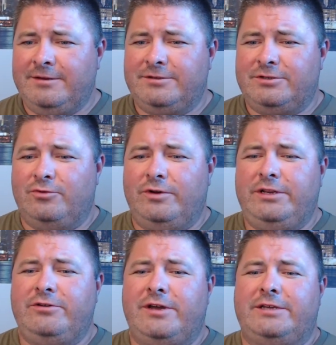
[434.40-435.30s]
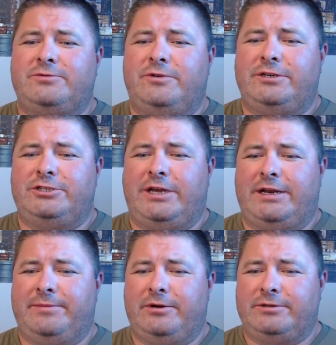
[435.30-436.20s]
So what do you guys want to
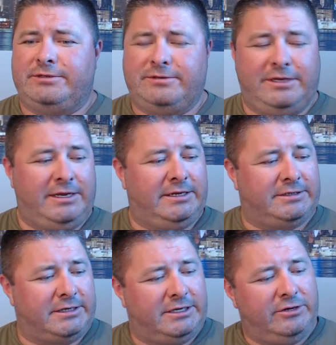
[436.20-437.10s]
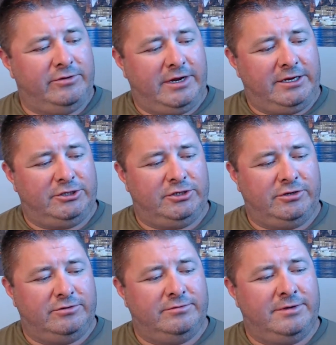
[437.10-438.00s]
chat about? It is a Q&A
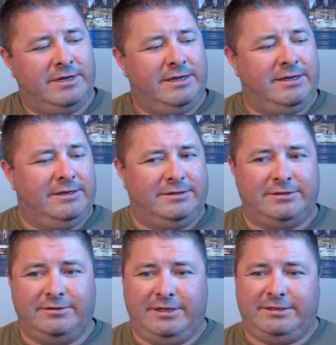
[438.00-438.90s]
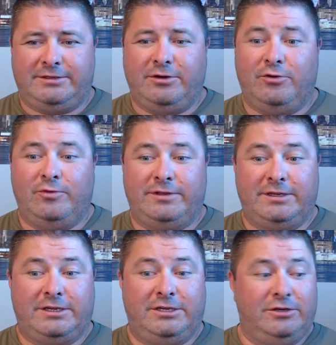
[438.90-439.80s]
show. So let's go with
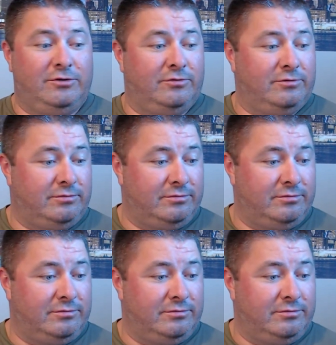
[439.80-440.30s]
the Q.